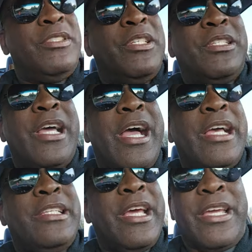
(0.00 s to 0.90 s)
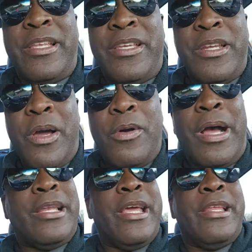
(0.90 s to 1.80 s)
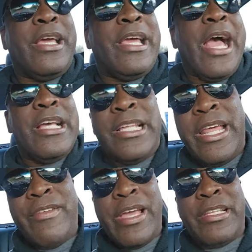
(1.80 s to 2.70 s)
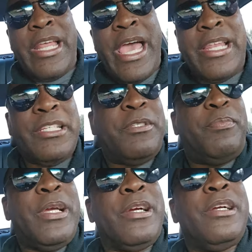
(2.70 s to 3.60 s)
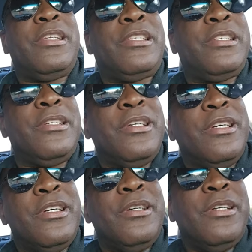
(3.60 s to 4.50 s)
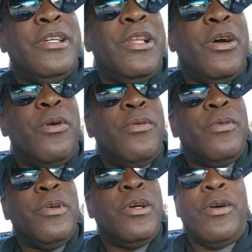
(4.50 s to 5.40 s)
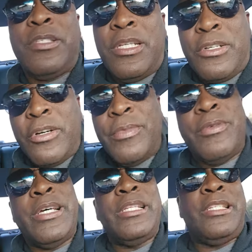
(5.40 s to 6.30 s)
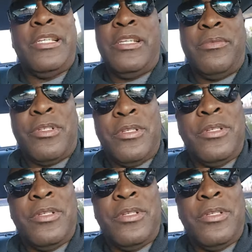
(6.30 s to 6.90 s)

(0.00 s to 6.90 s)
There's guys that can, you know, I think the guys that have had, had experience, you know, going to the tournament with other teams.